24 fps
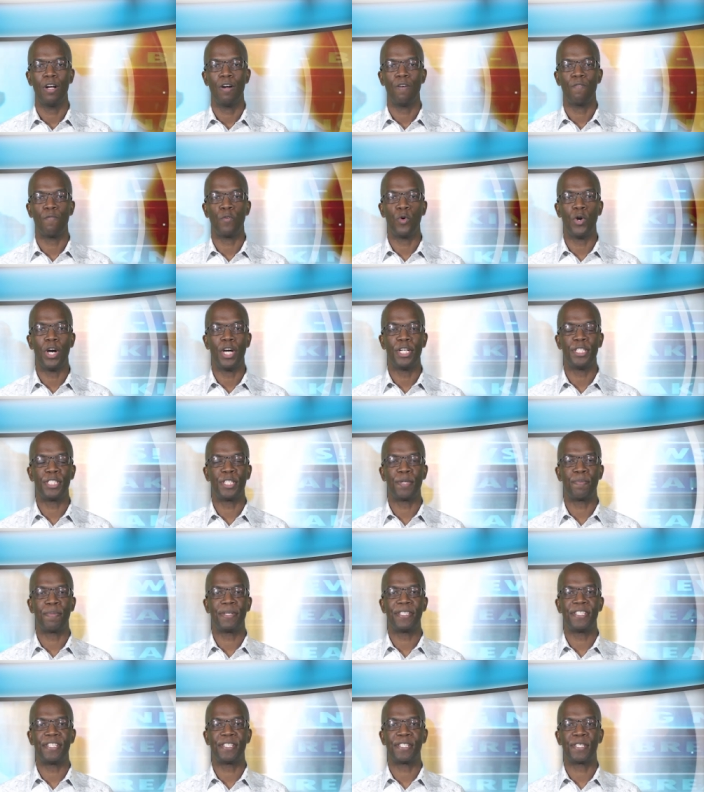
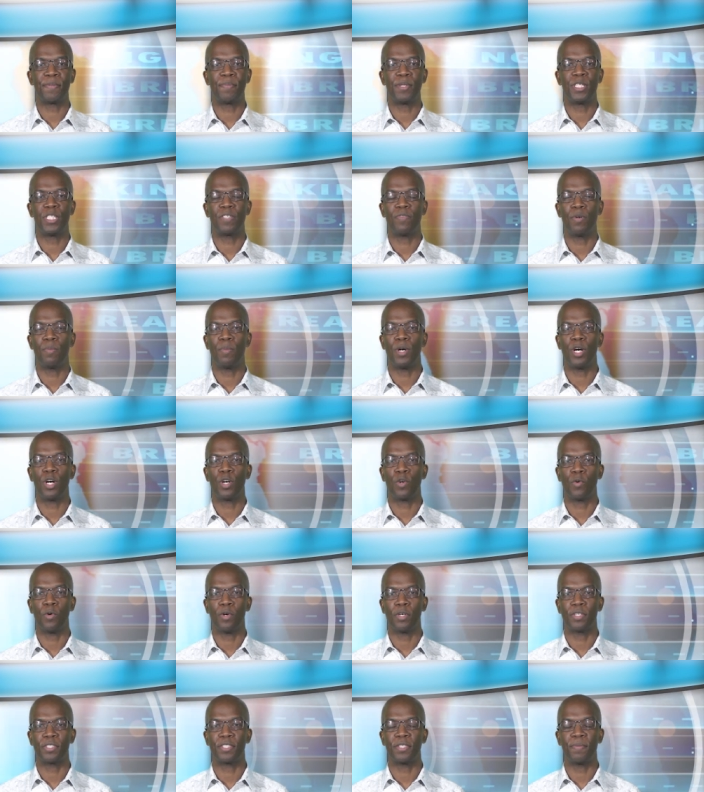400 participants from
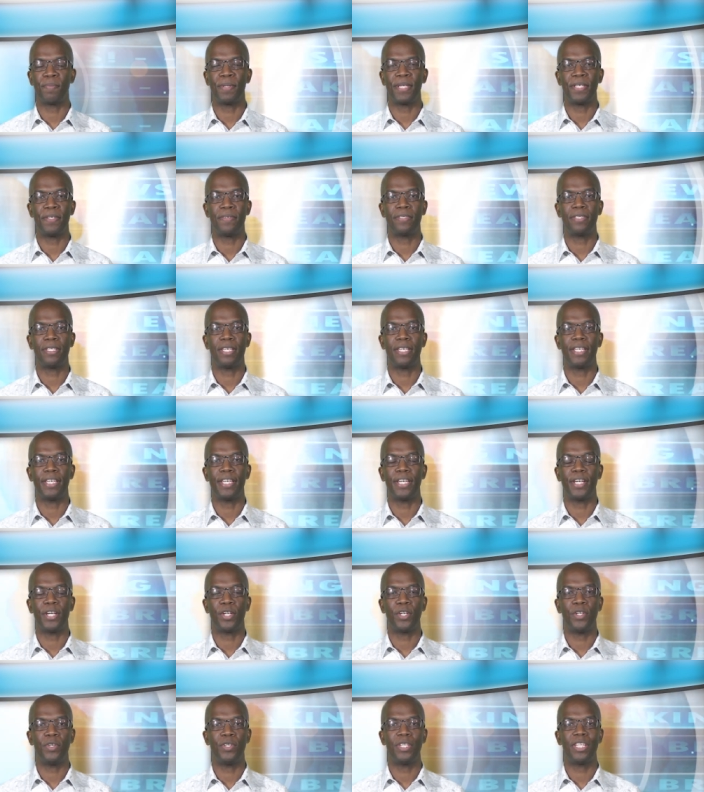across the BUC,
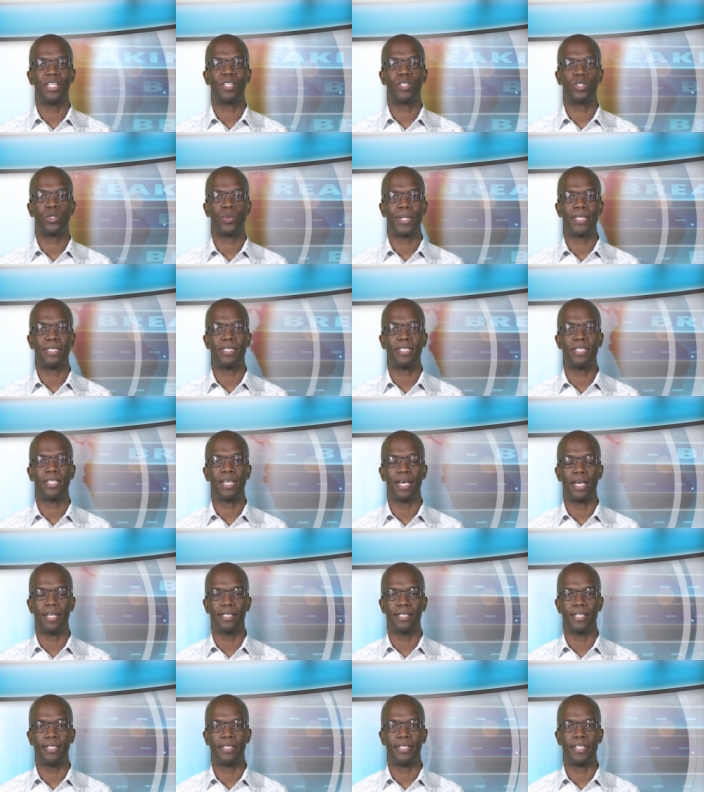including 20
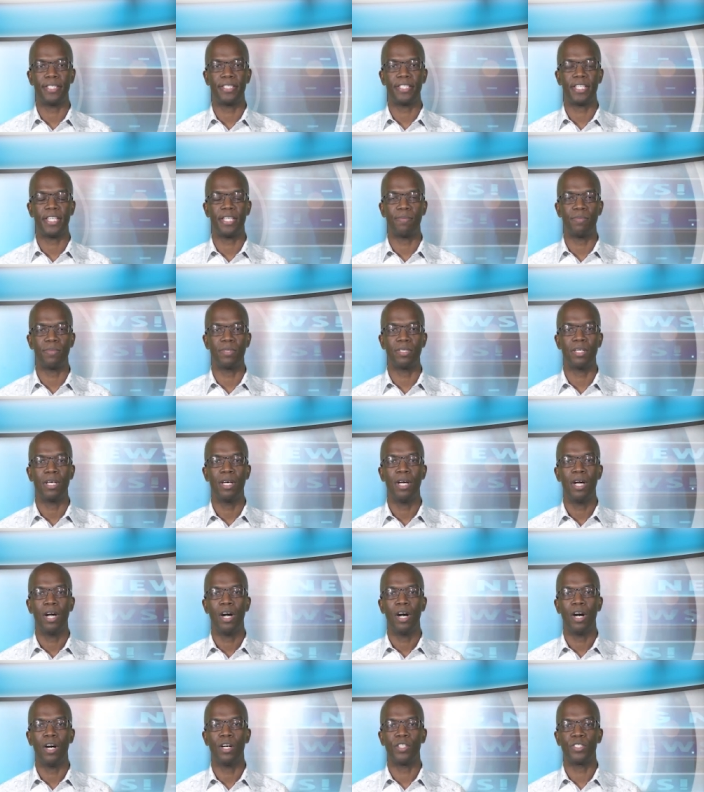SEC teams,
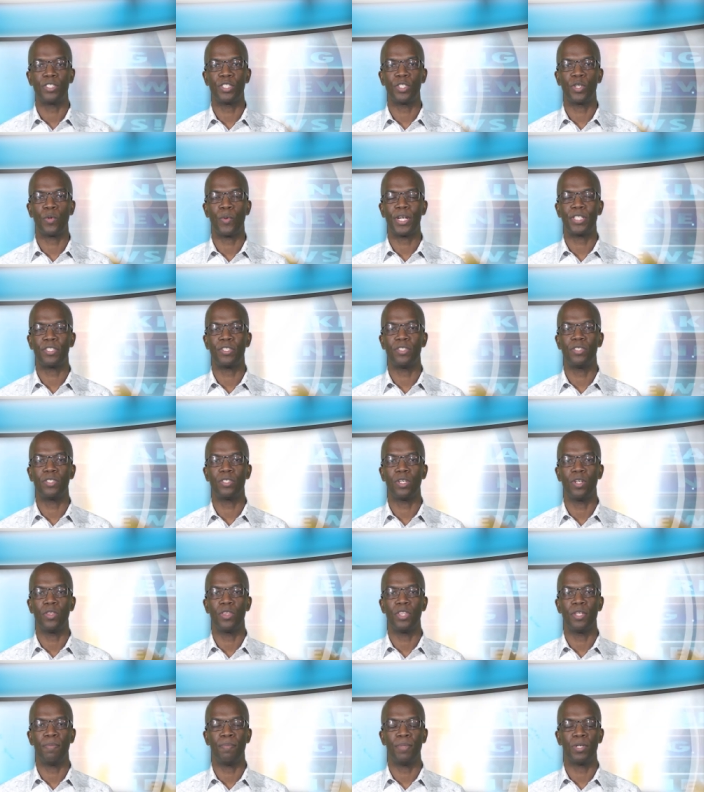answered questions
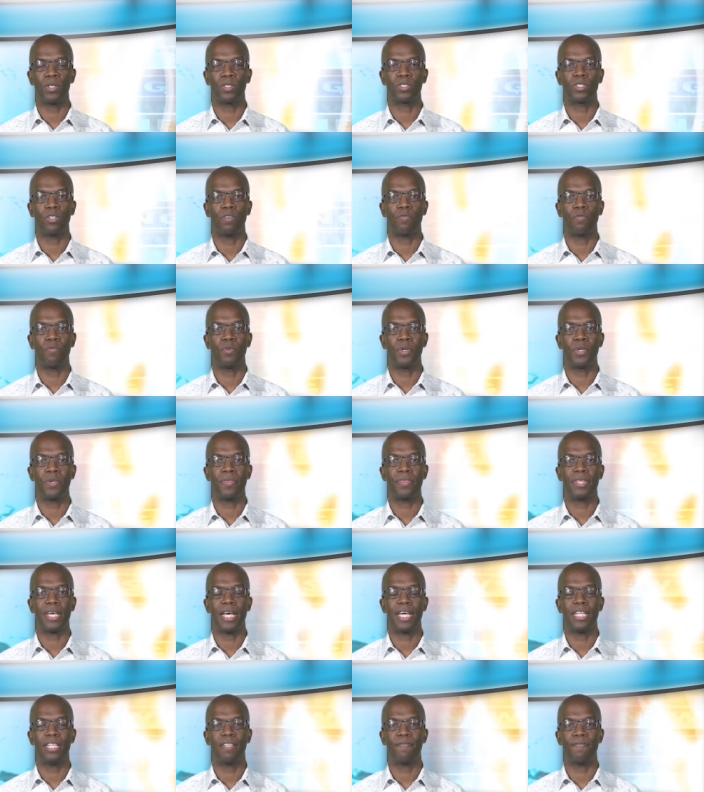on the books of
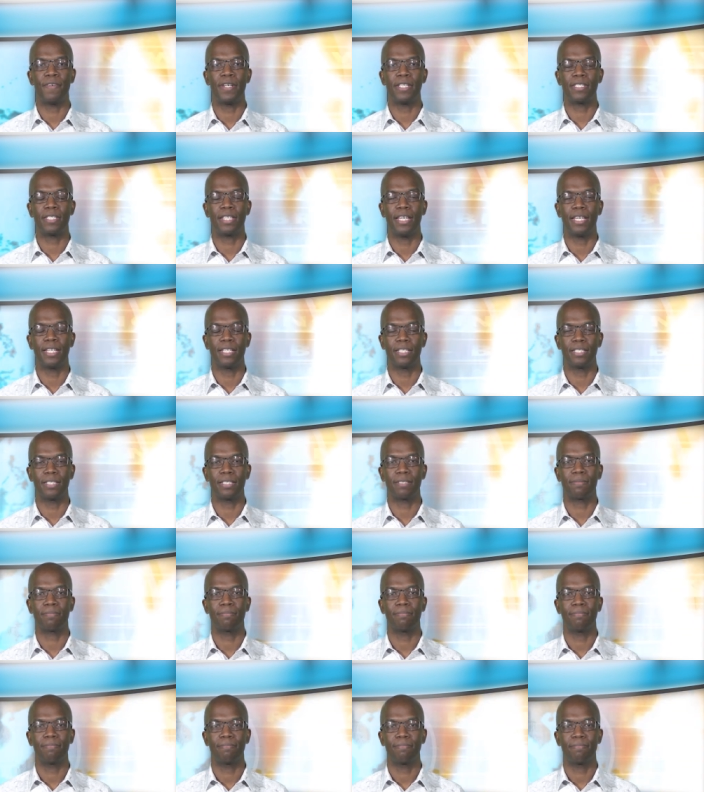Ruth and 1
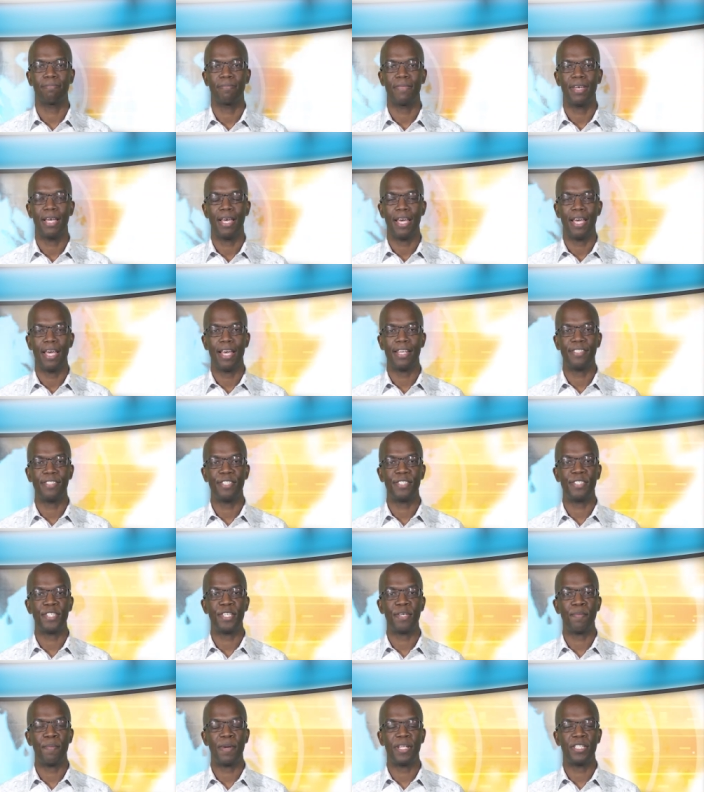Kings.
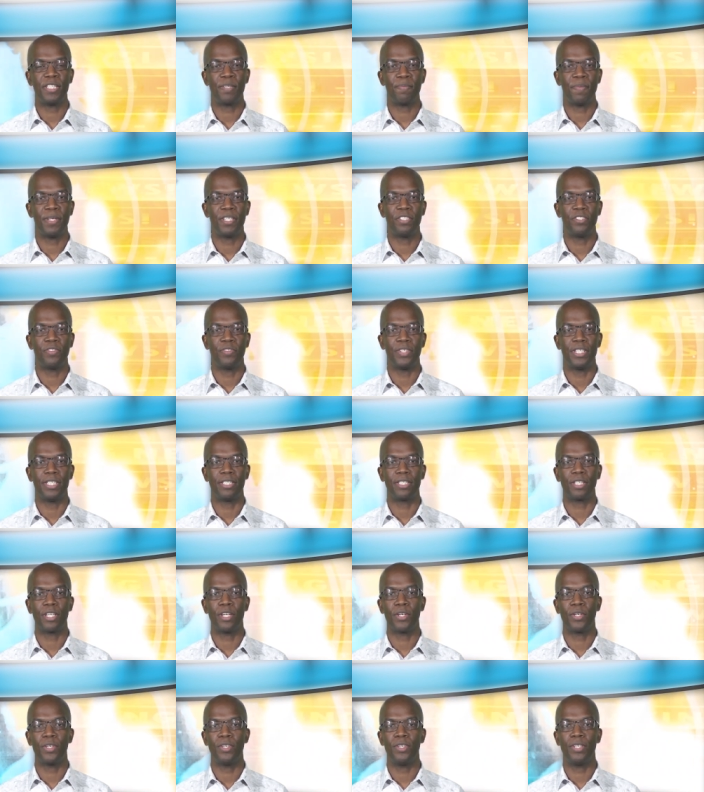SEC Men's
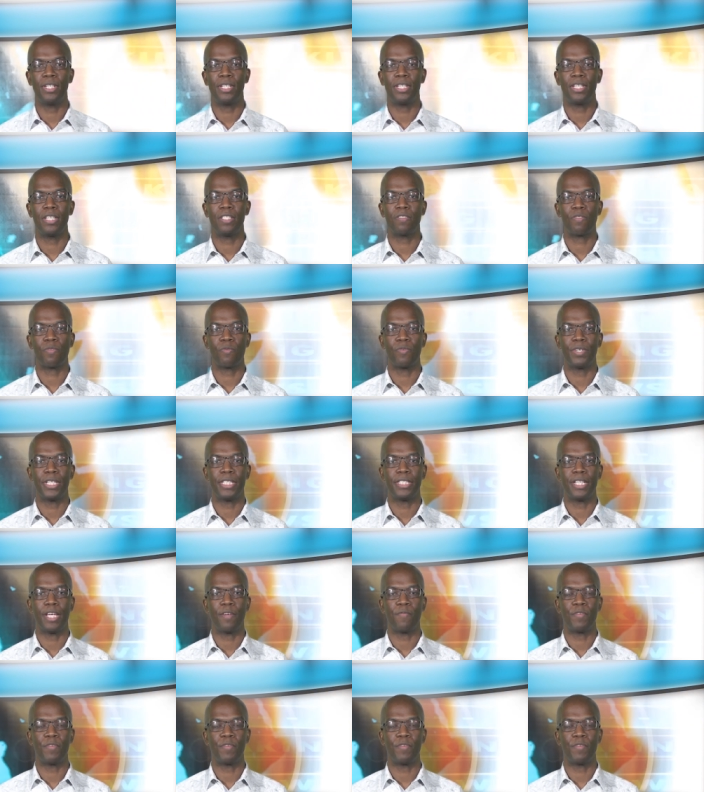Ministries concluded its three day